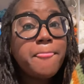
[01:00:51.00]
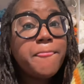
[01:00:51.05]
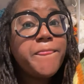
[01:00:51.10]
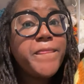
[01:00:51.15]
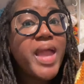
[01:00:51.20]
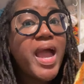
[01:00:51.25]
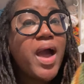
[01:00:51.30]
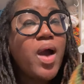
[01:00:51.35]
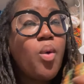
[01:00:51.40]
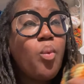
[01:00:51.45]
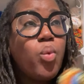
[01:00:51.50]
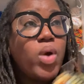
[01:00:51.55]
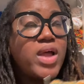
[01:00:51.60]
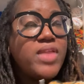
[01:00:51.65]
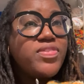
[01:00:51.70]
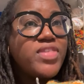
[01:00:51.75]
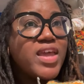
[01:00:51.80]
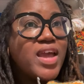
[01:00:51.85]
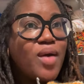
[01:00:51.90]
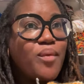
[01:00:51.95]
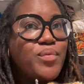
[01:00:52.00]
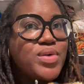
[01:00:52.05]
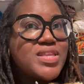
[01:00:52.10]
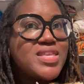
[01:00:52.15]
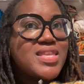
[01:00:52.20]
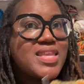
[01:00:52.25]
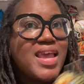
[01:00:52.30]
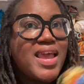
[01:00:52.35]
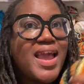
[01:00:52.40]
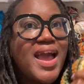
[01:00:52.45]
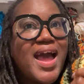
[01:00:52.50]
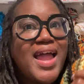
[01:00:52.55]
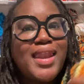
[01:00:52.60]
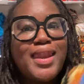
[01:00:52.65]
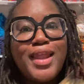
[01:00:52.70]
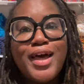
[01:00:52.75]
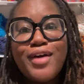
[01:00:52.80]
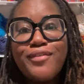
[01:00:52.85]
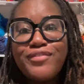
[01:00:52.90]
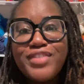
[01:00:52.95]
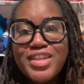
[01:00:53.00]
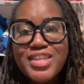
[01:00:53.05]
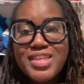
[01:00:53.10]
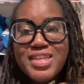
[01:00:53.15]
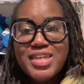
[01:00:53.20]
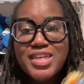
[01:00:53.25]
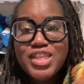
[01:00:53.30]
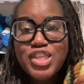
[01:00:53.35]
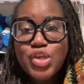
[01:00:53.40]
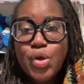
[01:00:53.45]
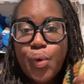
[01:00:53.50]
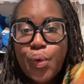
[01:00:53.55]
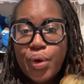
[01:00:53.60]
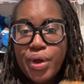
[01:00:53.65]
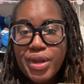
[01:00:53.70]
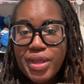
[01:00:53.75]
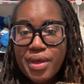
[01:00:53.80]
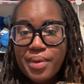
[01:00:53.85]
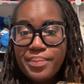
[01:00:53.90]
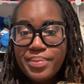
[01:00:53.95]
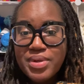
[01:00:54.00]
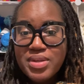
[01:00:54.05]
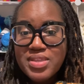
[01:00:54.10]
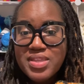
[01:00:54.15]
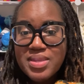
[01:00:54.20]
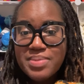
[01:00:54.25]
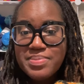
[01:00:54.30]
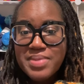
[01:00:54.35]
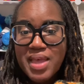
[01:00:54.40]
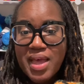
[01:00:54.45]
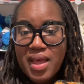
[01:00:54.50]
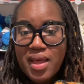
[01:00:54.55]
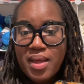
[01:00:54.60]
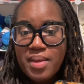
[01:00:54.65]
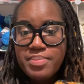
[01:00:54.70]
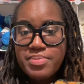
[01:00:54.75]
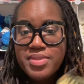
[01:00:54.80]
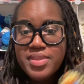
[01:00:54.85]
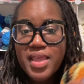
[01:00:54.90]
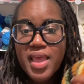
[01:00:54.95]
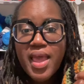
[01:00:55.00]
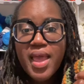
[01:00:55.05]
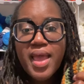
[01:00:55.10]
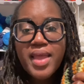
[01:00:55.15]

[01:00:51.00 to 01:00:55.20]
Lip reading: Now, one thing I would say, I love listening to audiobooks sometimes.